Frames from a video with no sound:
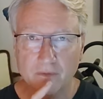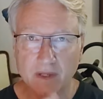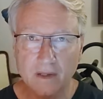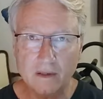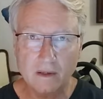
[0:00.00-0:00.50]

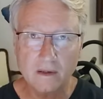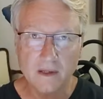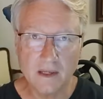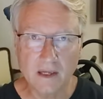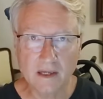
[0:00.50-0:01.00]
then
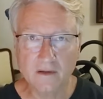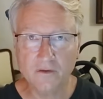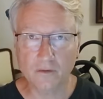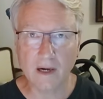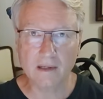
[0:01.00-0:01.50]
it
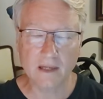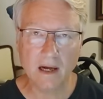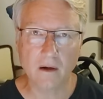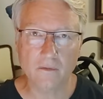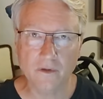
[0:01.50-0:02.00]
gets dragged
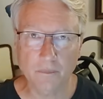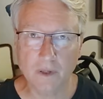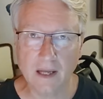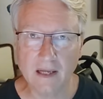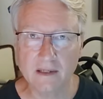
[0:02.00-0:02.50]
out. The
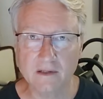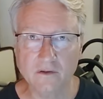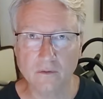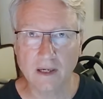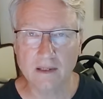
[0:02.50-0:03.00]
plan
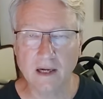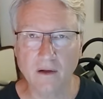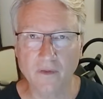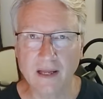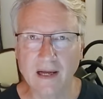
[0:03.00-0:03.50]
gets dragged
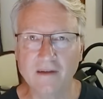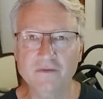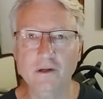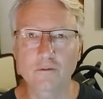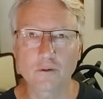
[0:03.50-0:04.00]
out. They
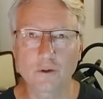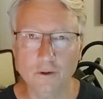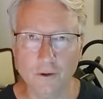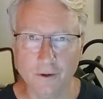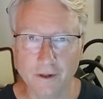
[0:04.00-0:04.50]
have to
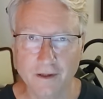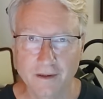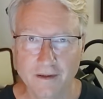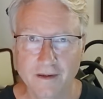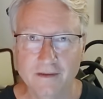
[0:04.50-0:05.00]
learn
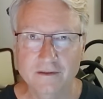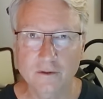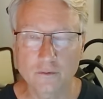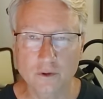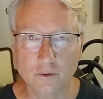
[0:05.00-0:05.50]

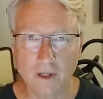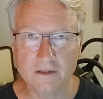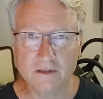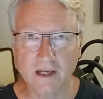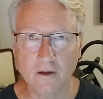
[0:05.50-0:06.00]
to
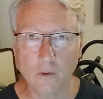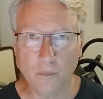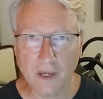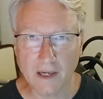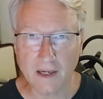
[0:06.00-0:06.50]
trust and
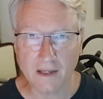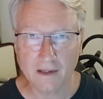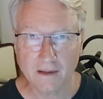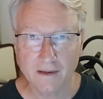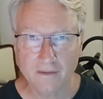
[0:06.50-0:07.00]
obey,
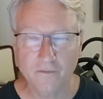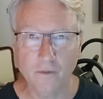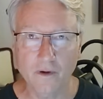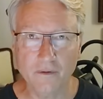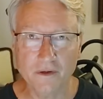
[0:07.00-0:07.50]

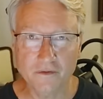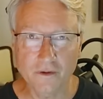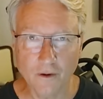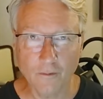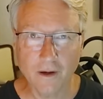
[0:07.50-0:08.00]
for there is
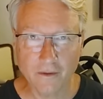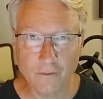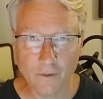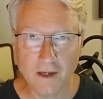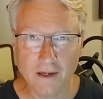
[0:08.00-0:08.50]
no
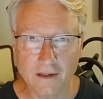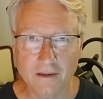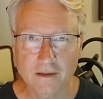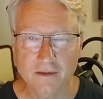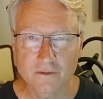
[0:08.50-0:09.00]
other way
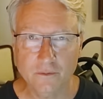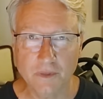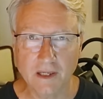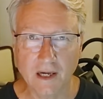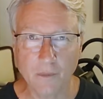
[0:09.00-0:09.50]
to
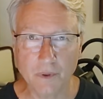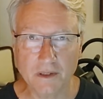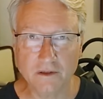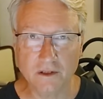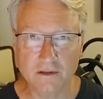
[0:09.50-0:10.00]
be
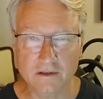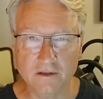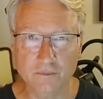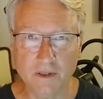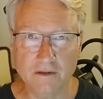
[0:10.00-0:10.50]
happy in
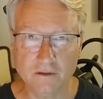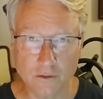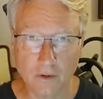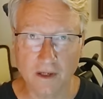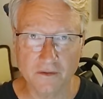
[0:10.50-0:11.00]
Jesus but to
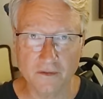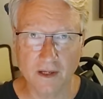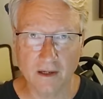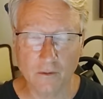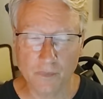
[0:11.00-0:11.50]
trust
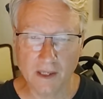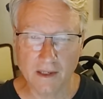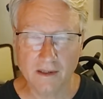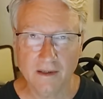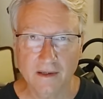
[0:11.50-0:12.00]
and
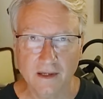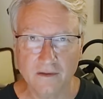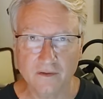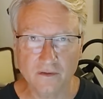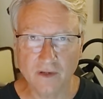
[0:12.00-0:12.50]
obey.
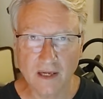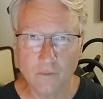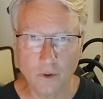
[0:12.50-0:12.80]
It's the same